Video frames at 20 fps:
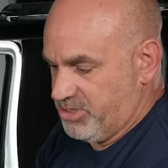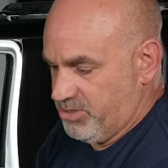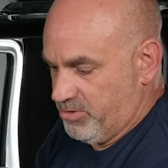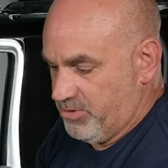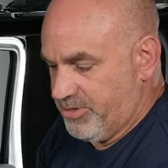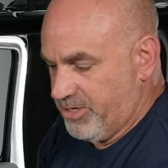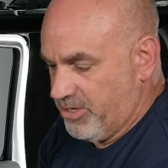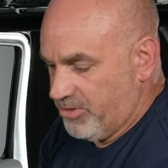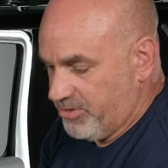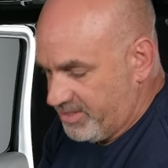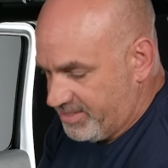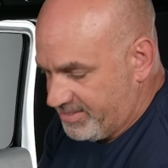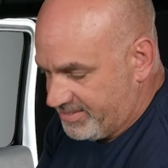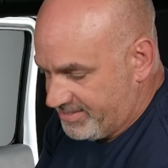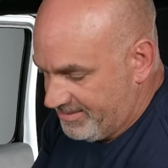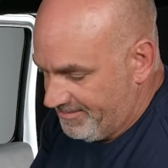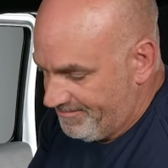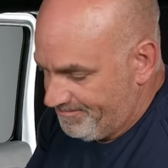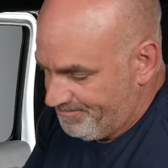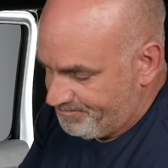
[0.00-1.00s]
You'll
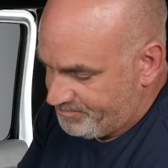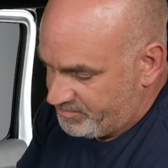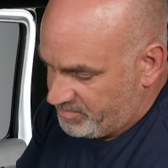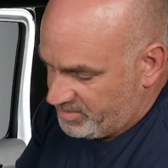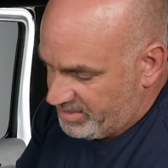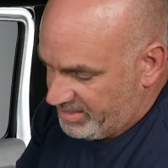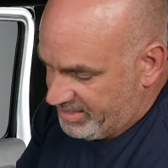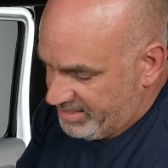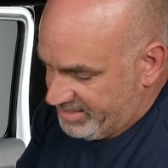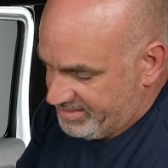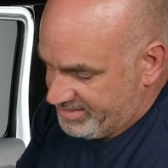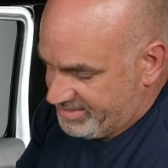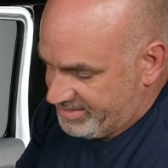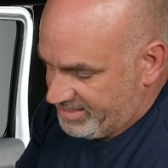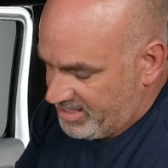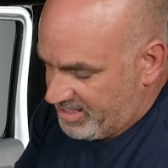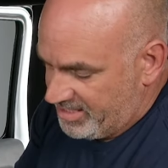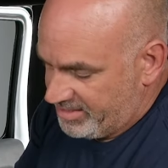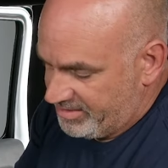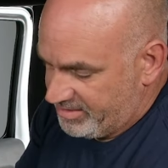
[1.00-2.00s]
notice
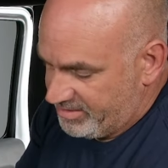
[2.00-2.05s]
inside